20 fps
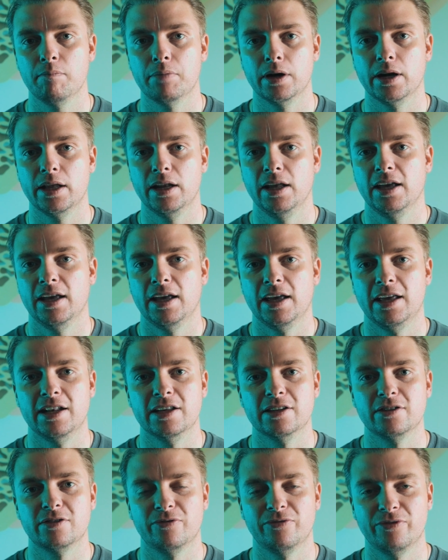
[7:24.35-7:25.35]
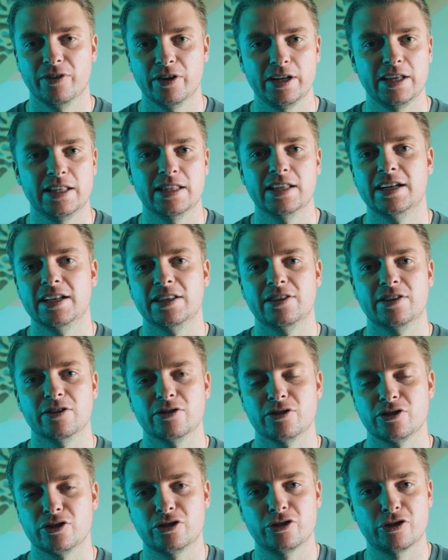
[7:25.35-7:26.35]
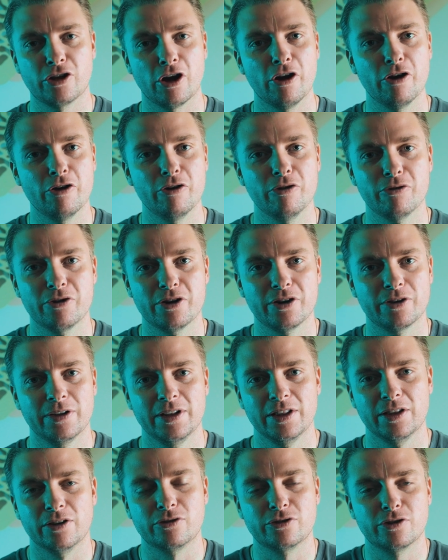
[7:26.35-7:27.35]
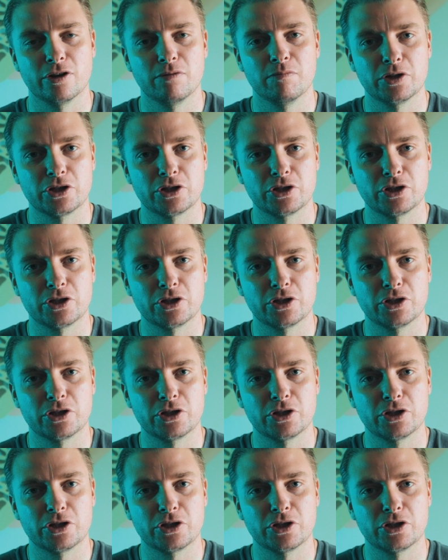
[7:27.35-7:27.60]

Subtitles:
but it is funny that there's so